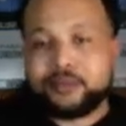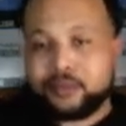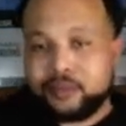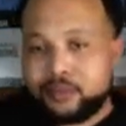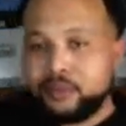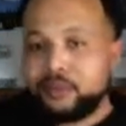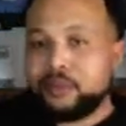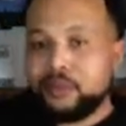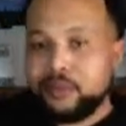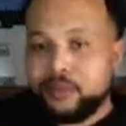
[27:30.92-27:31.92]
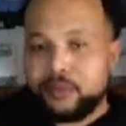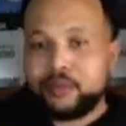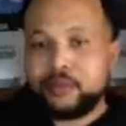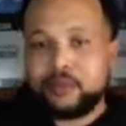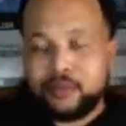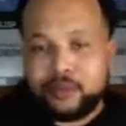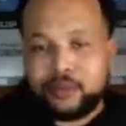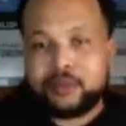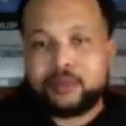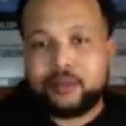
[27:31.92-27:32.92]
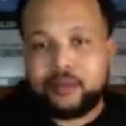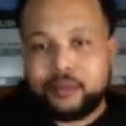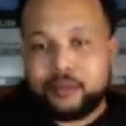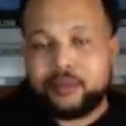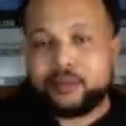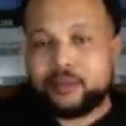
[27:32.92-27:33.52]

(silent)